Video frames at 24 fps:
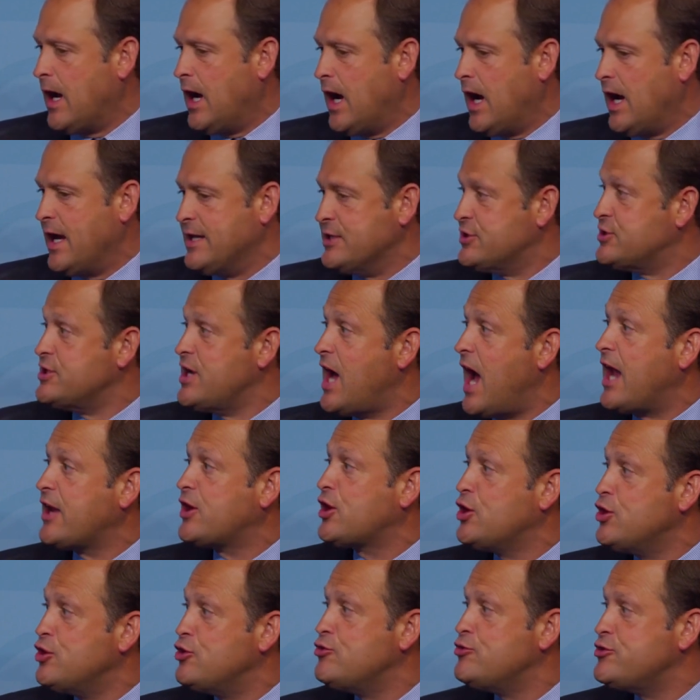is
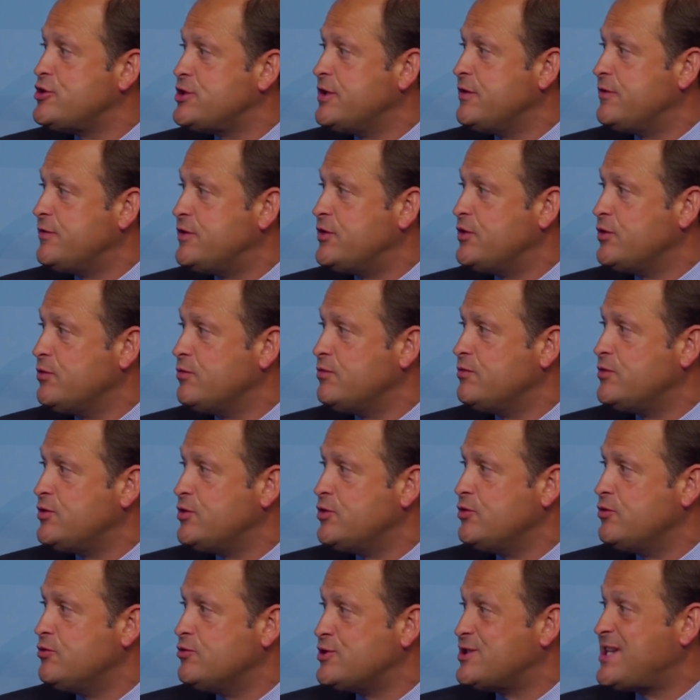not conducive
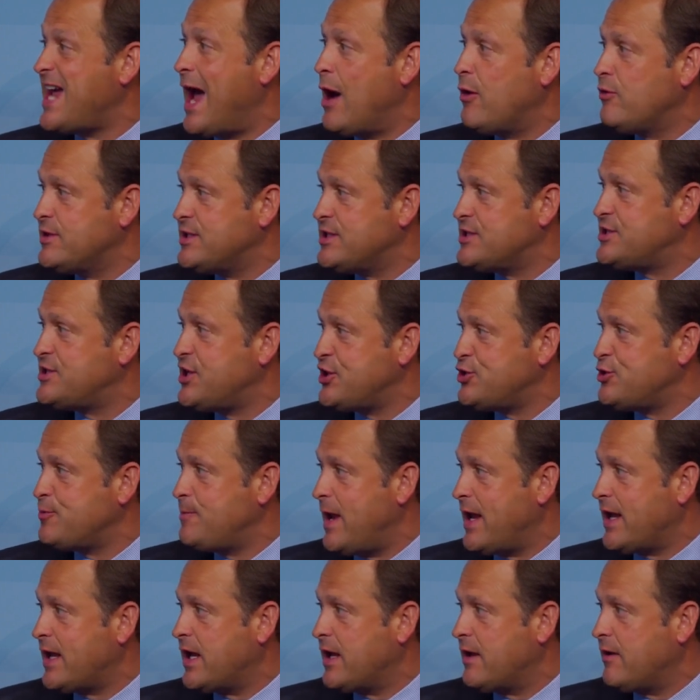to sound
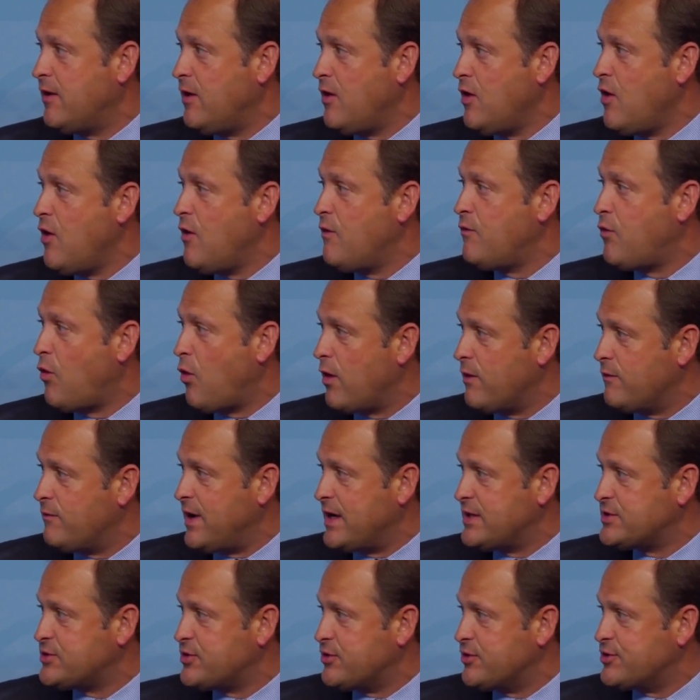decision-making for
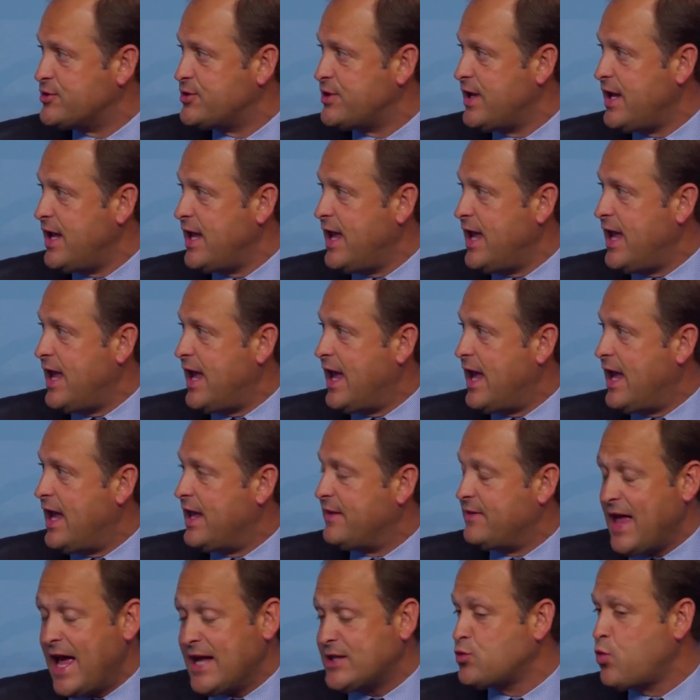investors.
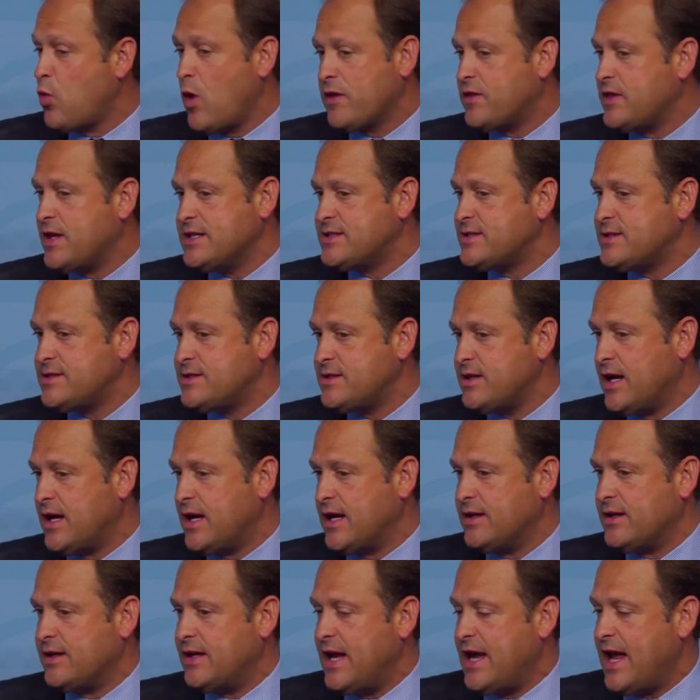And that's what this
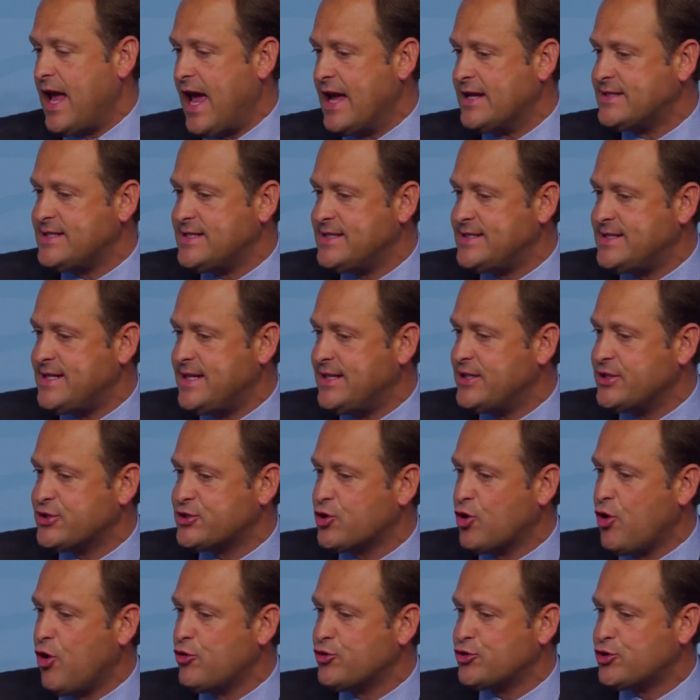SEC
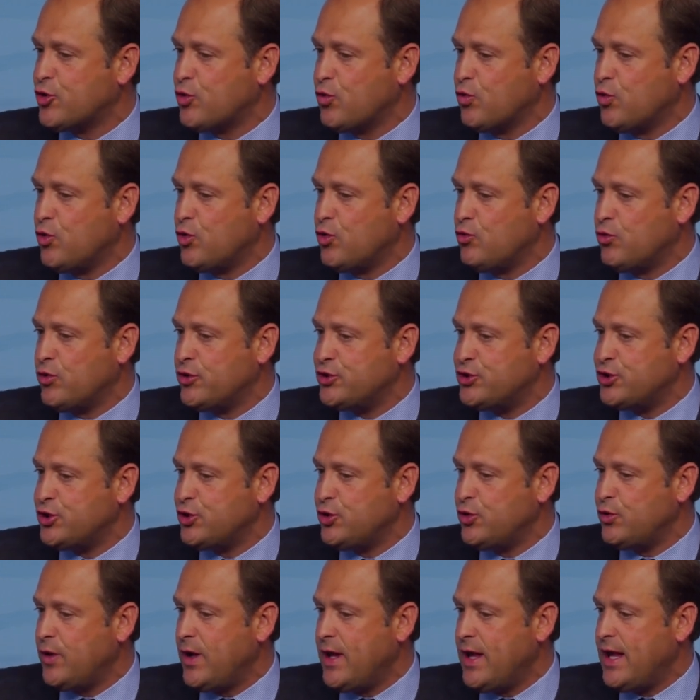disclosure rule would
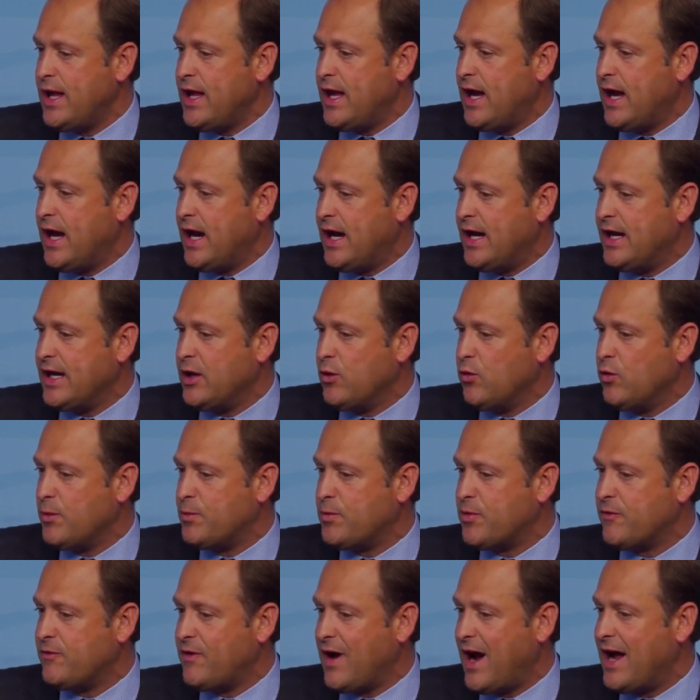do. It
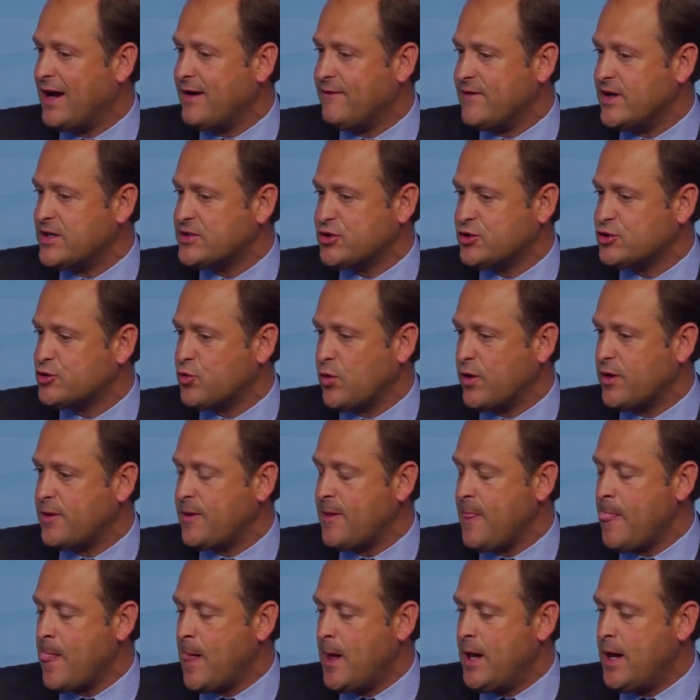would provide investors with